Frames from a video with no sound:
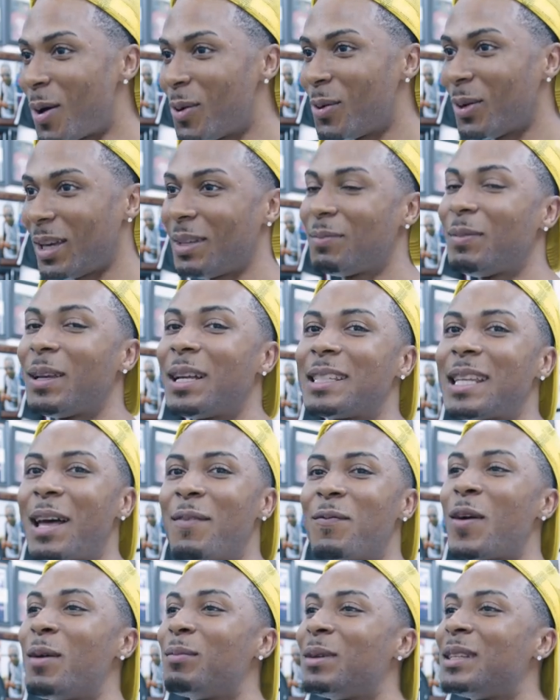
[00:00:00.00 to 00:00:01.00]
know it, because
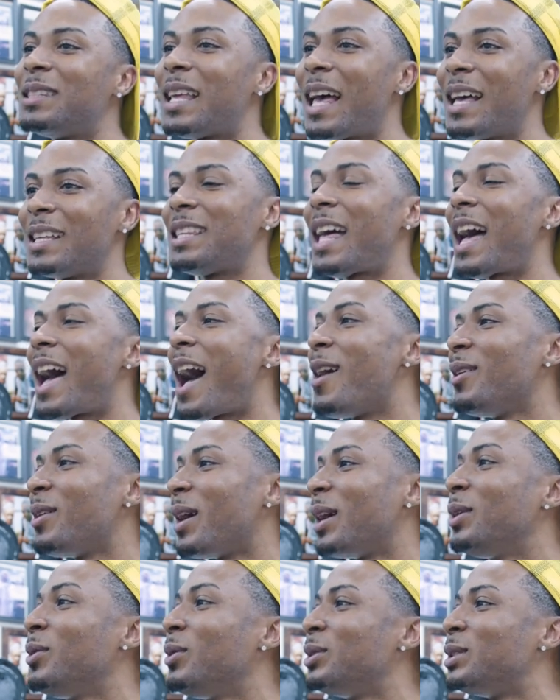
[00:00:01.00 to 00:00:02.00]
I'm from the South Side. All you
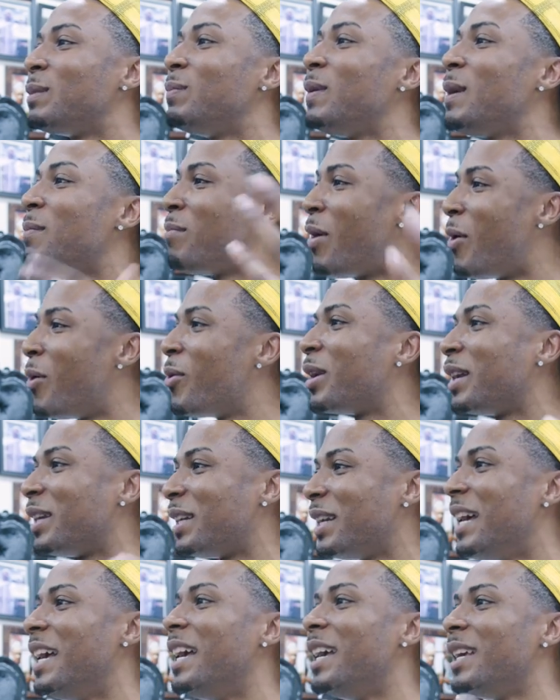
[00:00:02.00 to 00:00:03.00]
gotta do is just be born.